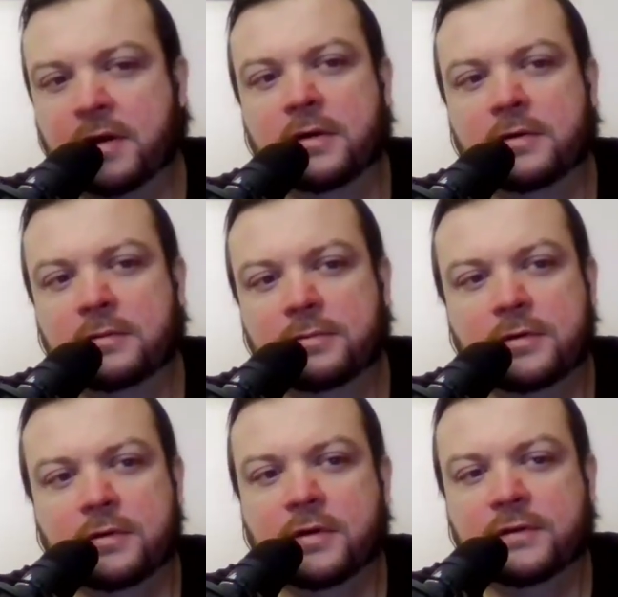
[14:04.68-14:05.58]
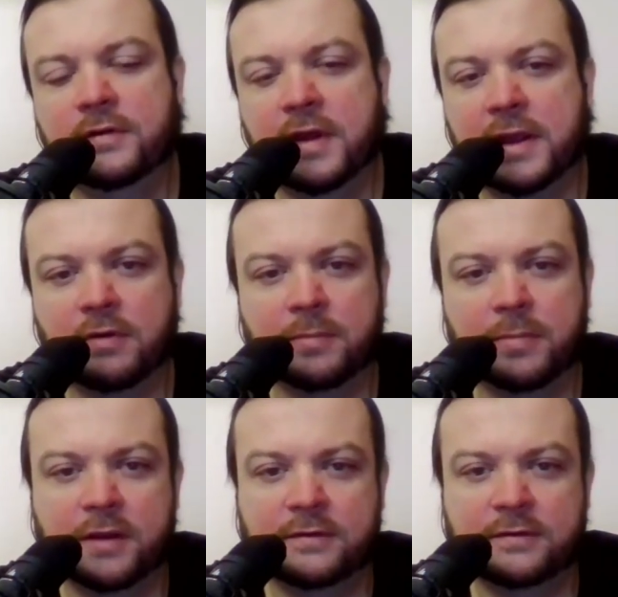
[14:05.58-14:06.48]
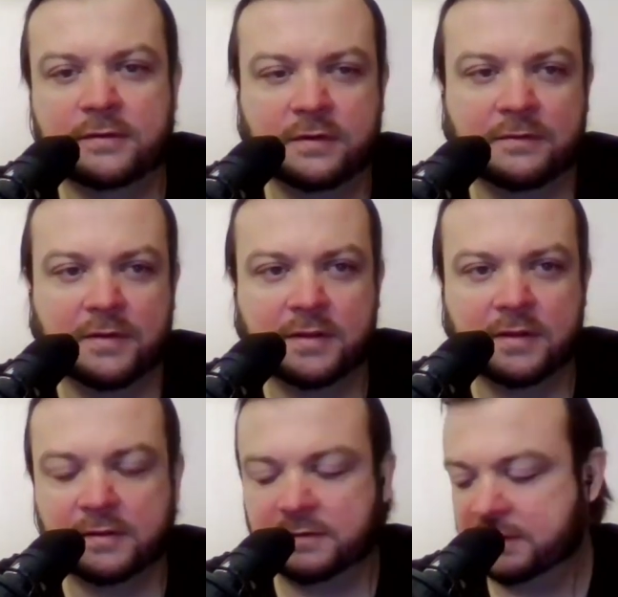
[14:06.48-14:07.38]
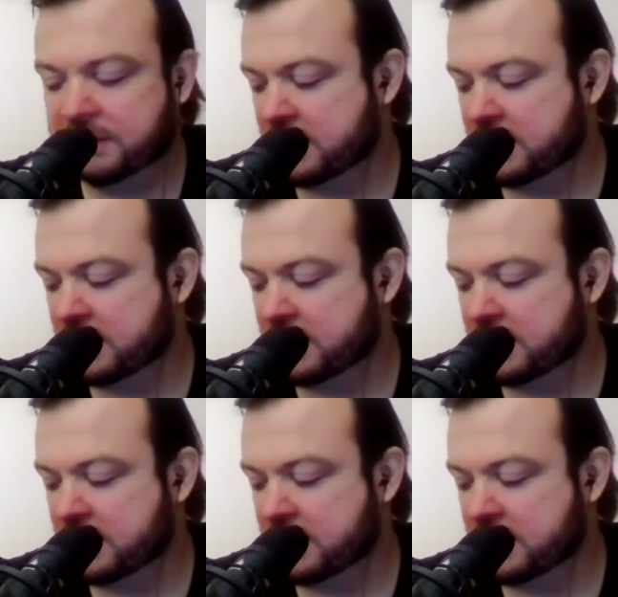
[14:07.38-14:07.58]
yeah. Your thoughts on anchoring bias? Did you have anything else to